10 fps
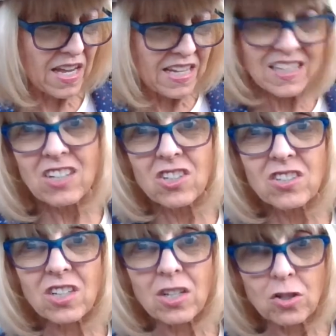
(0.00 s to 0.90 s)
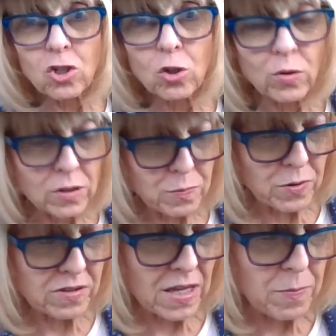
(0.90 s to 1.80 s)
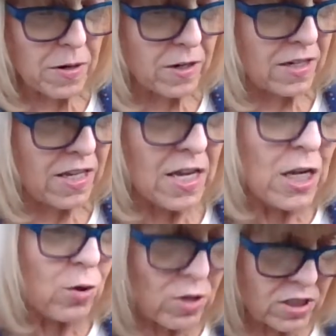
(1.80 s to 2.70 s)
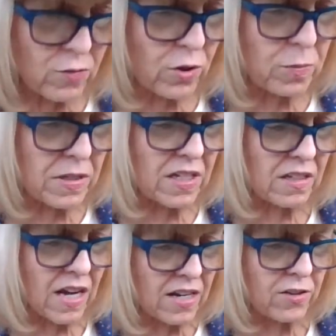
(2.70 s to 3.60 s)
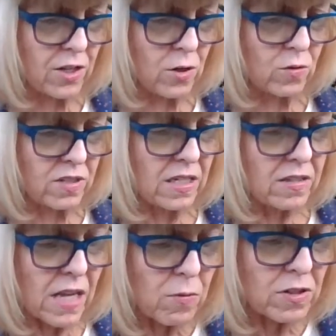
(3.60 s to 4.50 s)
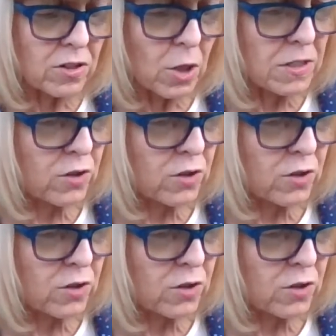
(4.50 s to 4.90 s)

Not just a children's birthday party. Christopher had been to a lot of those, and he was so much